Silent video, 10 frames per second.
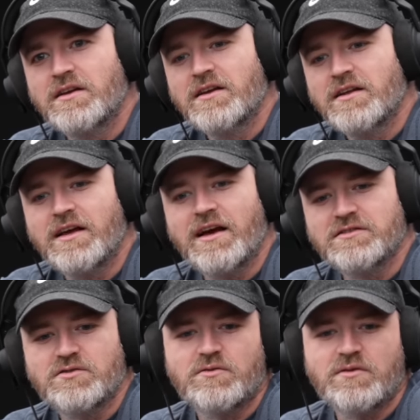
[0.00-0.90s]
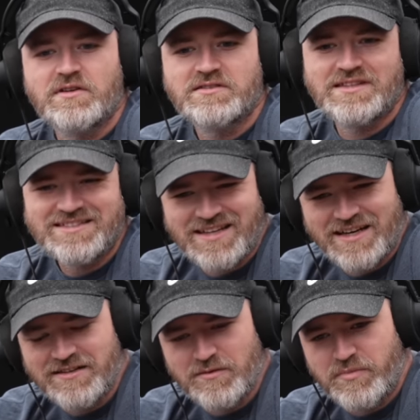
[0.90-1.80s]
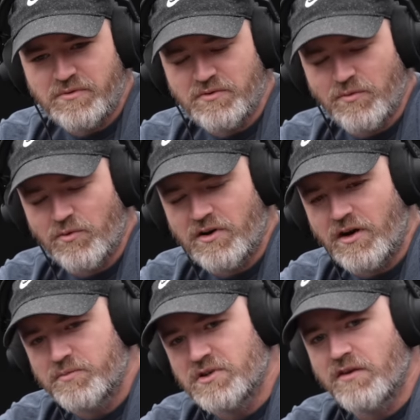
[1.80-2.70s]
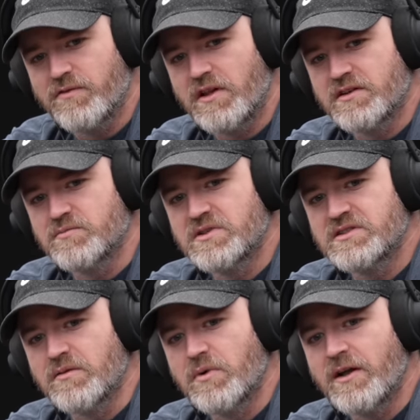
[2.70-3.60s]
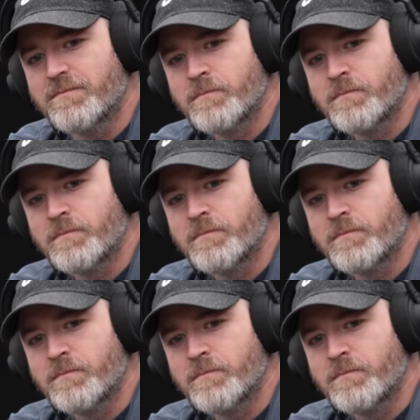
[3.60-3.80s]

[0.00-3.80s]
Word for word: Yeah, so that's kind of the one option I feel like is missing. But